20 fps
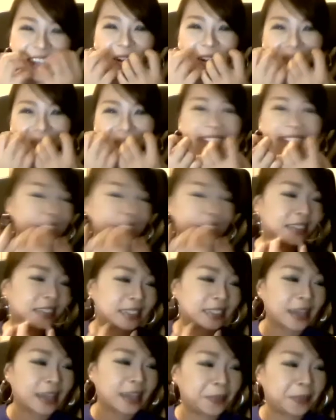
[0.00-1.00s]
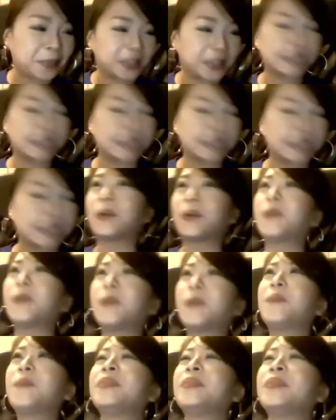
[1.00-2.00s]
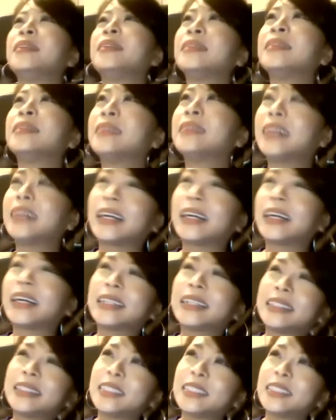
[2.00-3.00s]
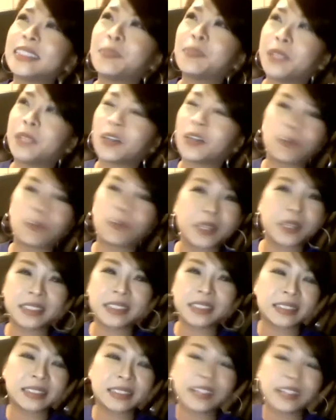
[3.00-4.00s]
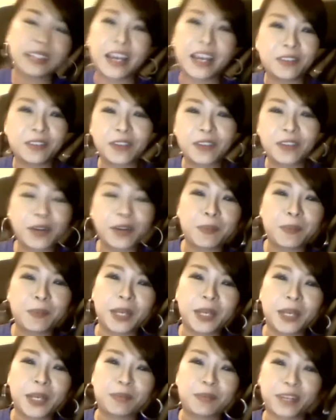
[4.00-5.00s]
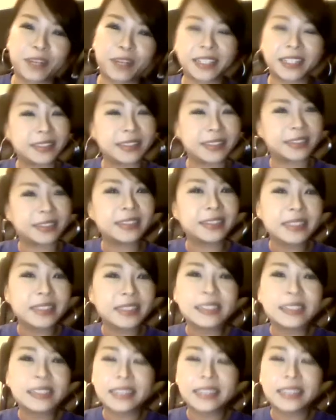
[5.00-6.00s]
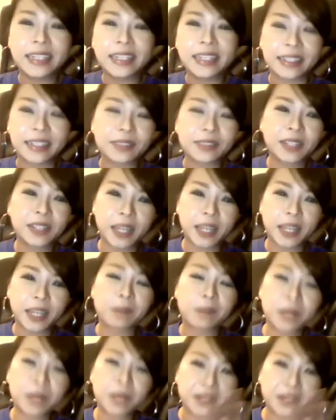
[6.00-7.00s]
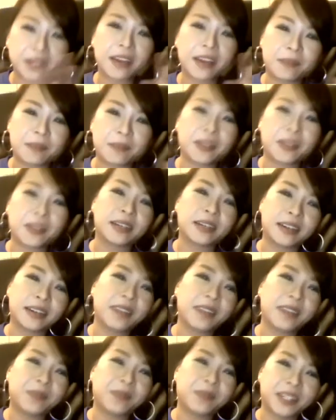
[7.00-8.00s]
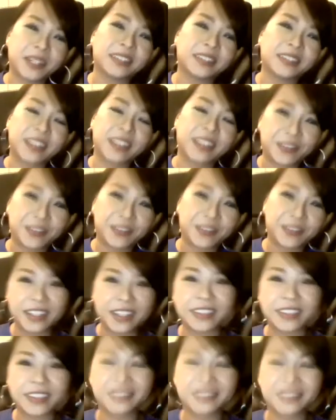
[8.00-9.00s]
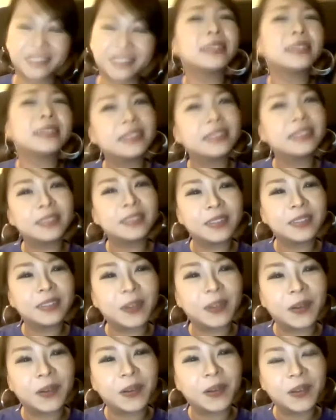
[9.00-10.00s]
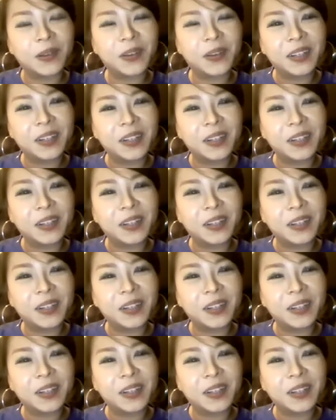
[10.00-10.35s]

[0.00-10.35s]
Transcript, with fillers: Always eating tilapia. So I think the peacock bass doesn't have a very big predator. Yeah, so they get bigger and bigger and bigger every year. Oh.